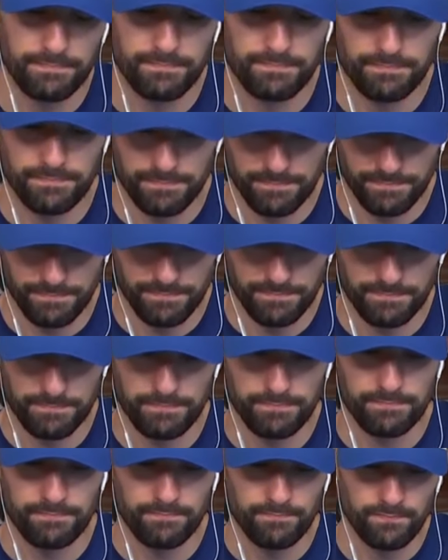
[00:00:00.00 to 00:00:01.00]
but just excited to
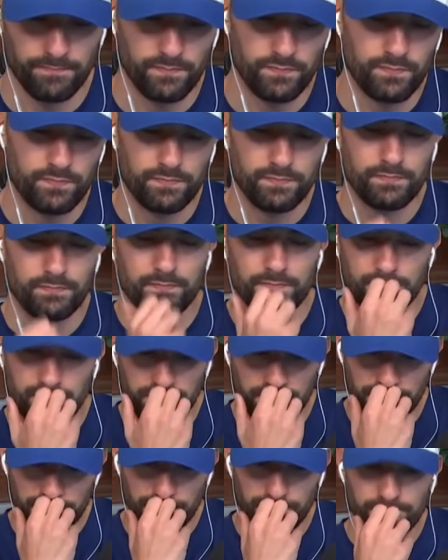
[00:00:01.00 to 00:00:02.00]
get the win and uh,
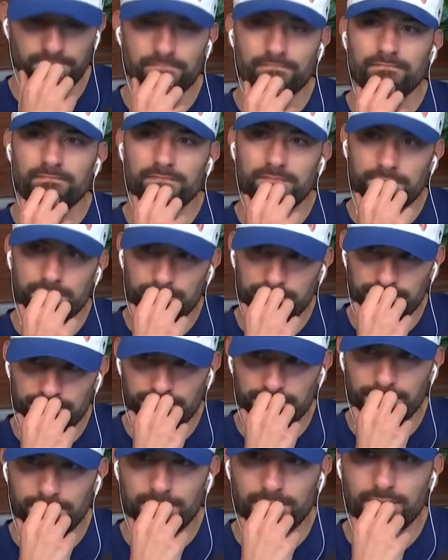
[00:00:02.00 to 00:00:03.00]
appreciate
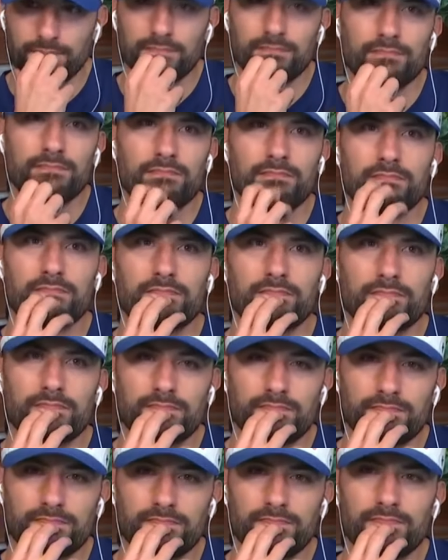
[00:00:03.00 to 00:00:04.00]
appreciate the uh,
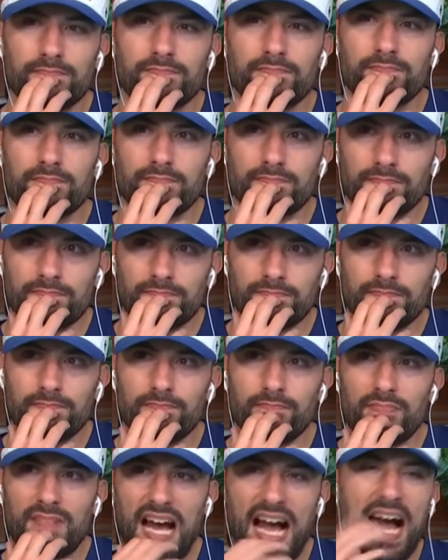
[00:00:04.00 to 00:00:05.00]
the Linc support.
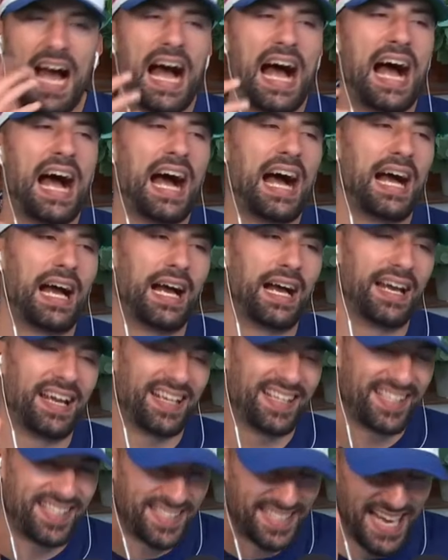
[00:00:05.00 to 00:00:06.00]
Ah,
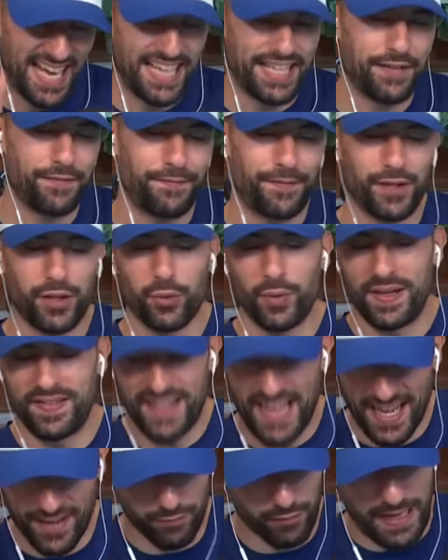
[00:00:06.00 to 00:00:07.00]
excited for the
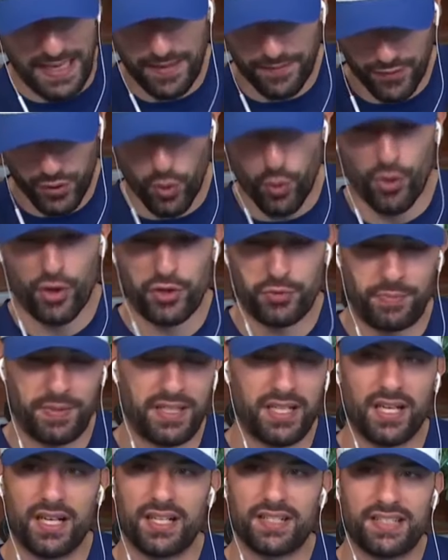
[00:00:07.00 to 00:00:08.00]
win. That right, of course,
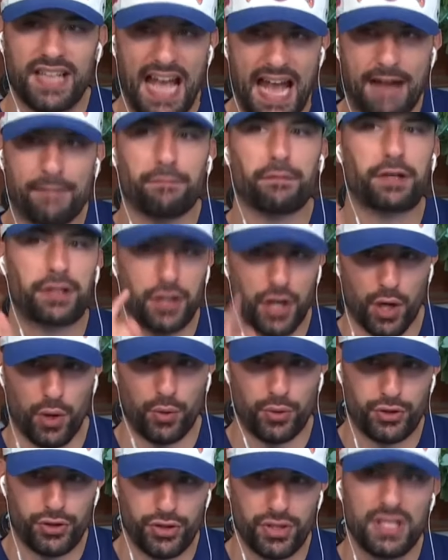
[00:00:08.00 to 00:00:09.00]
because every
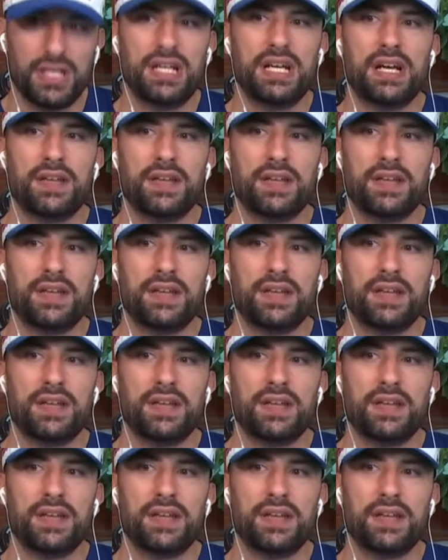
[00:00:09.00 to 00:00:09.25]
coach